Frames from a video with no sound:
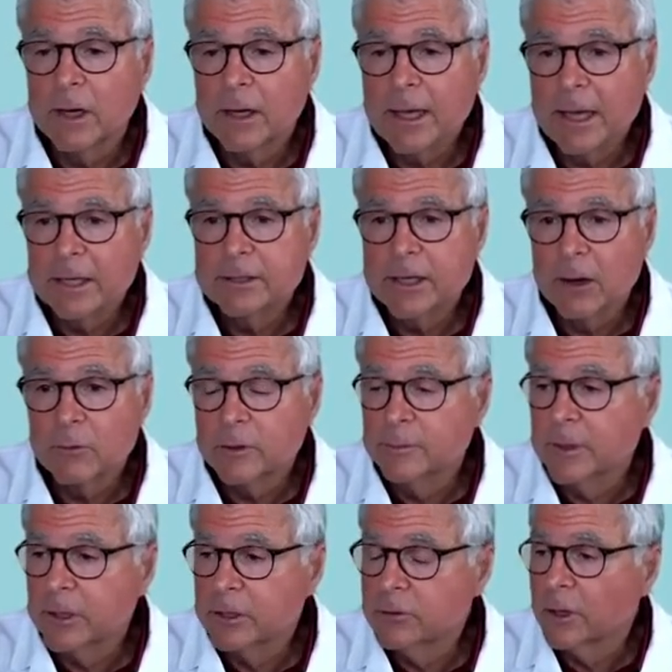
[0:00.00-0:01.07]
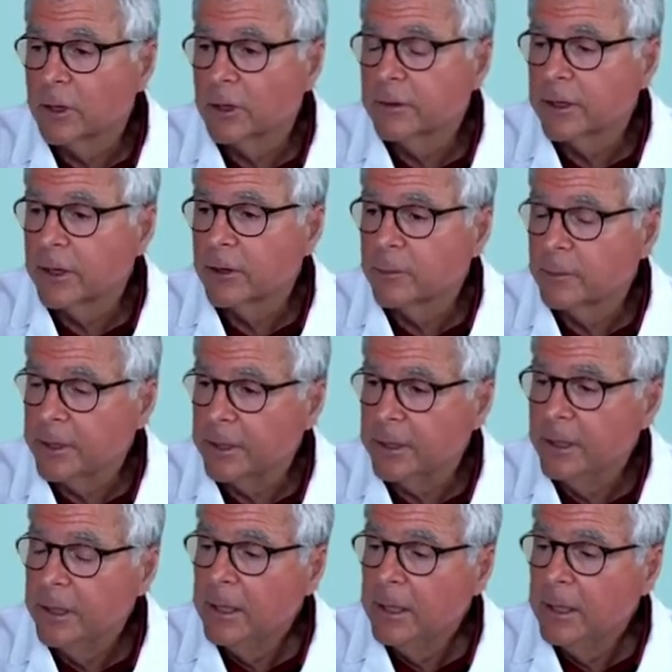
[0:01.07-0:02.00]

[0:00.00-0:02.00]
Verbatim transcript: antiarrhythmic drug therapy.